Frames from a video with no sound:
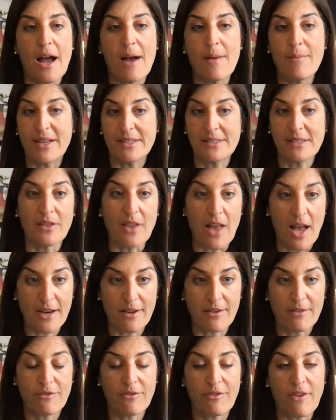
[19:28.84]
that's a lot
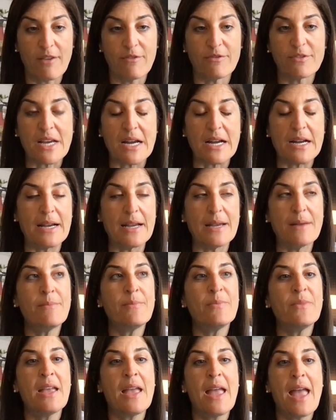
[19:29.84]
of time.
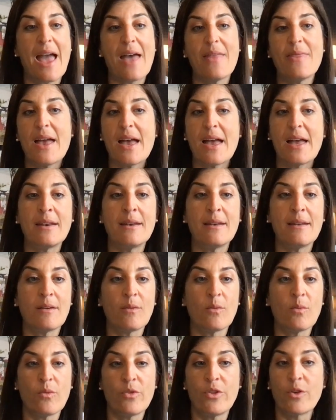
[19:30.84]
And then
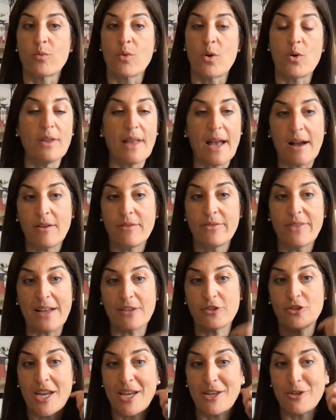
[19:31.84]
the rollout, that
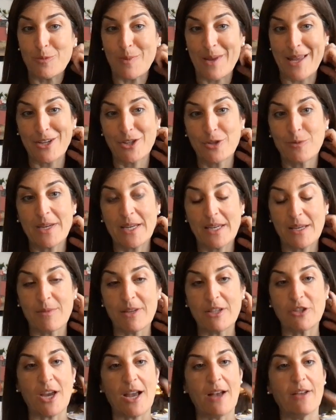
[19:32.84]
change management can be
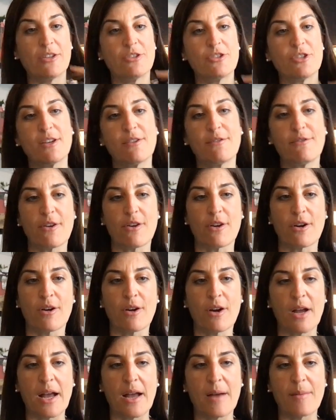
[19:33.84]
challenging for
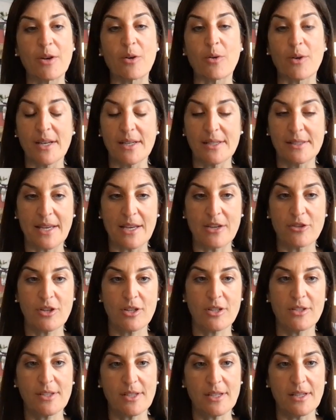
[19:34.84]
an
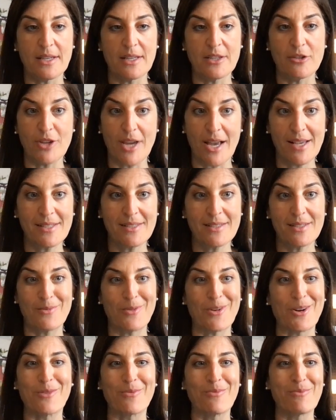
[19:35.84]
organization to ingest.
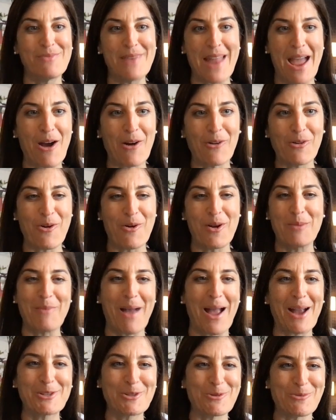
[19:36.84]
We're now going
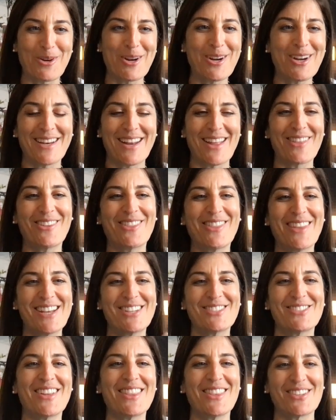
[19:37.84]
back to work and other things,
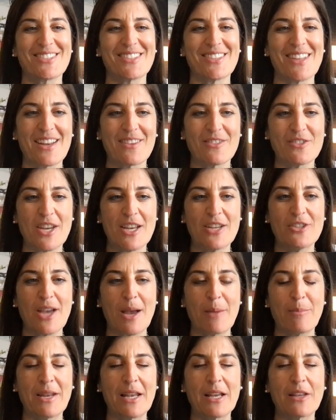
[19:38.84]
right? There's a lot of change
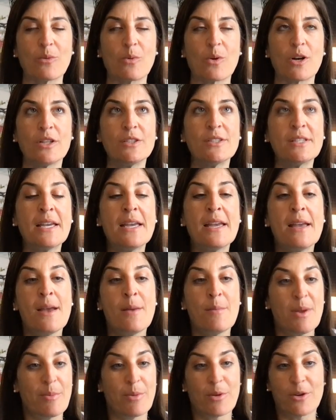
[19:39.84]
happening in the world.
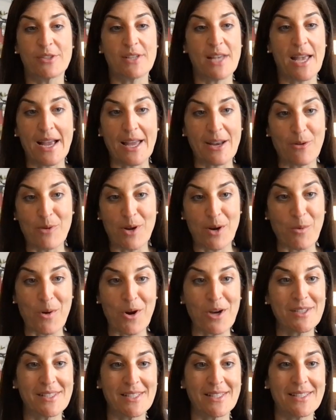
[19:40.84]
People are saying, I don't want to
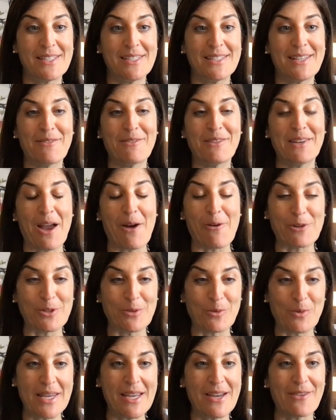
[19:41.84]
work 60, 70 hours a
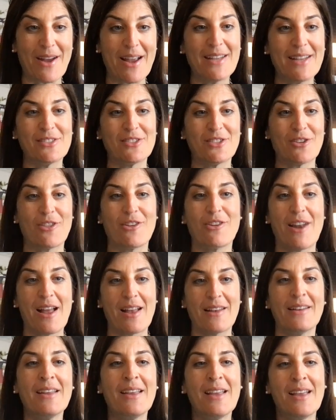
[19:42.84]
week, right? And so they're
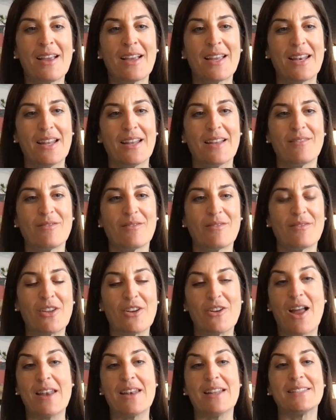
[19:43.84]

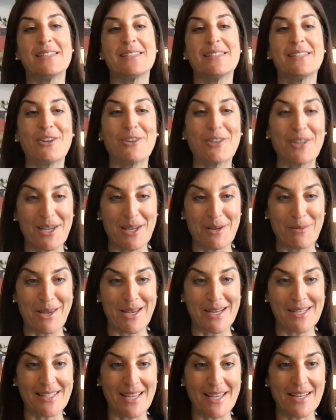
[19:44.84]
not necessarily going to be
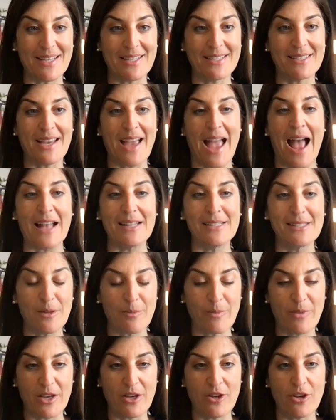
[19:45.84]
excited to add
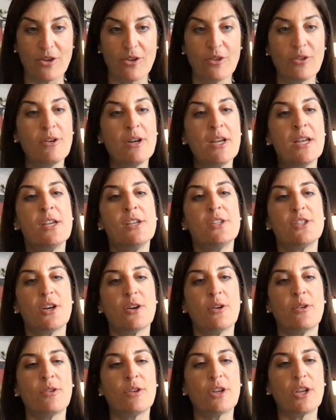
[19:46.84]
something new.
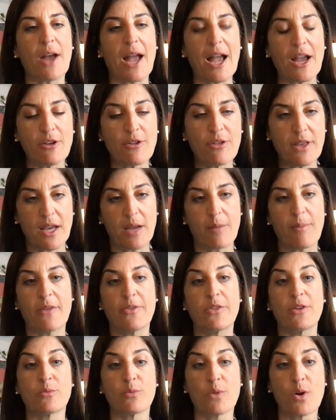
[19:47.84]
So, how you think about
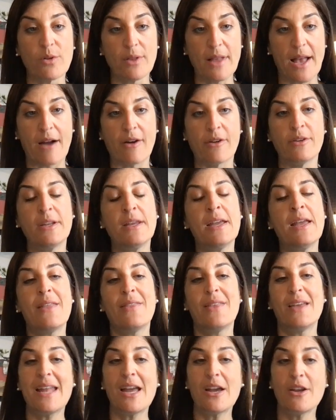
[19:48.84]
the rollout,
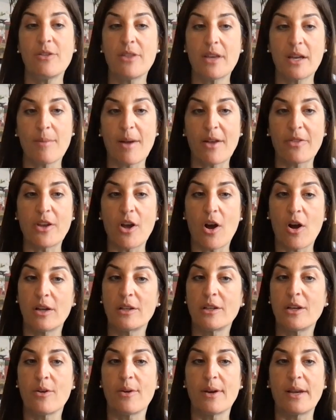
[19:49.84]
then how you think about the
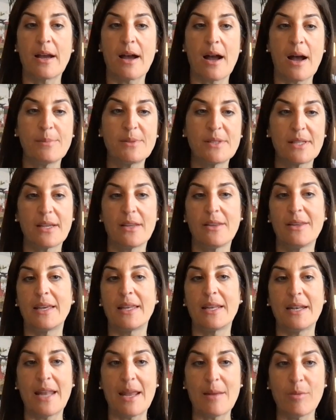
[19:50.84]
ongoing upskilling
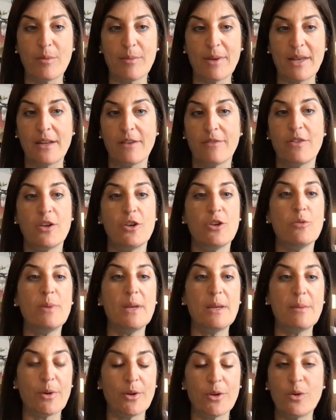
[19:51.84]
and enablement of the new
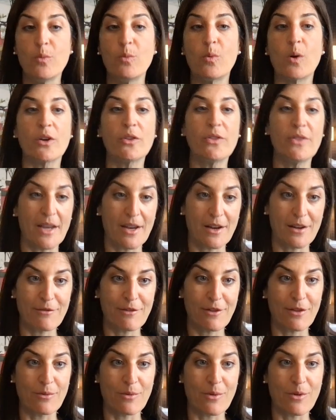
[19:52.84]
people who weren't there for
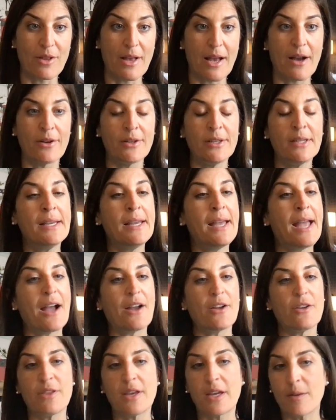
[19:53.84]
the rollout, how
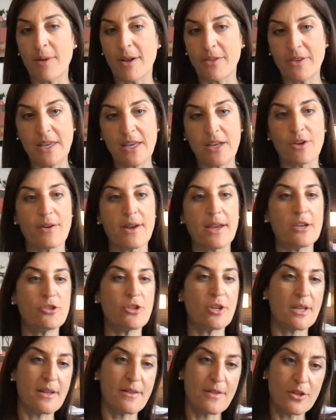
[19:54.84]
you think about the
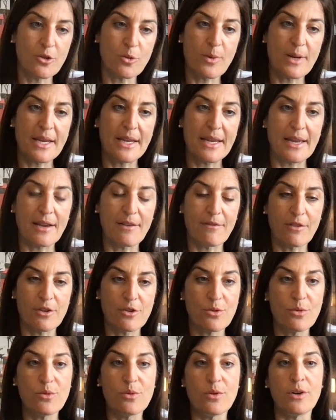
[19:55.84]
iteration and the tweaking of the
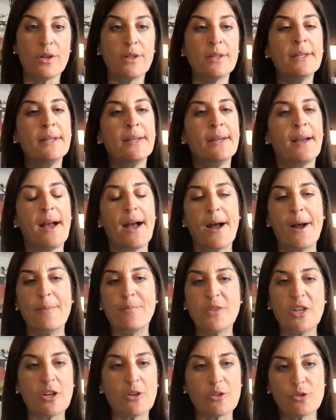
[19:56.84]
tool.
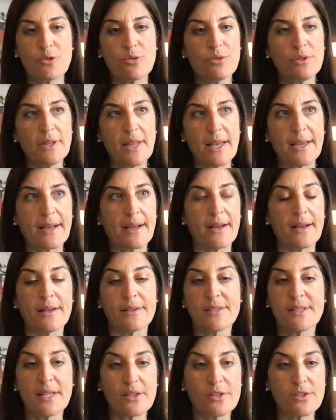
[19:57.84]
A tool like a
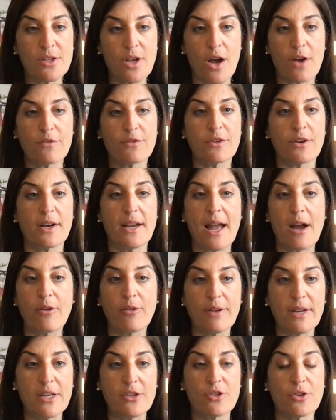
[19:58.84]
SalesLoft or an
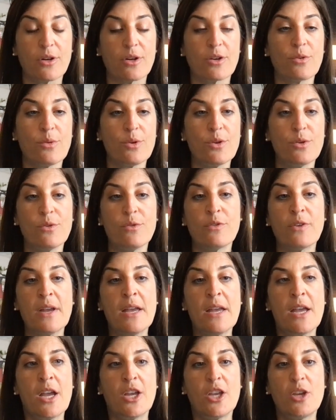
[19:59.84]
Outreach or a Groove,
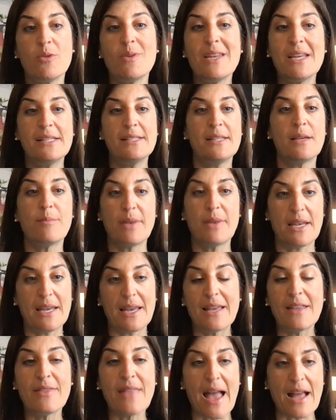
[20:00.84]
you need somebody
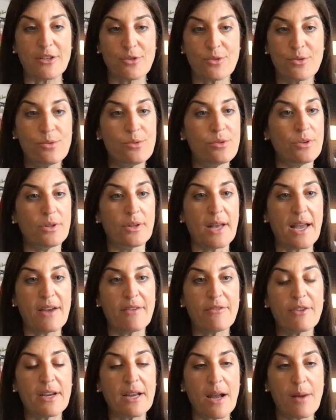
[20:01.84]
in that tool
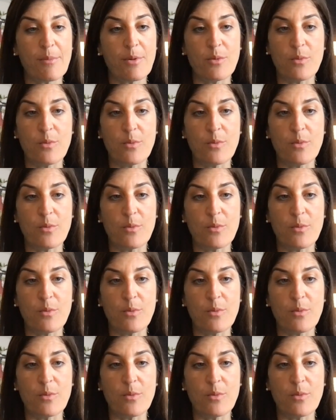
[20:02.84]
every couple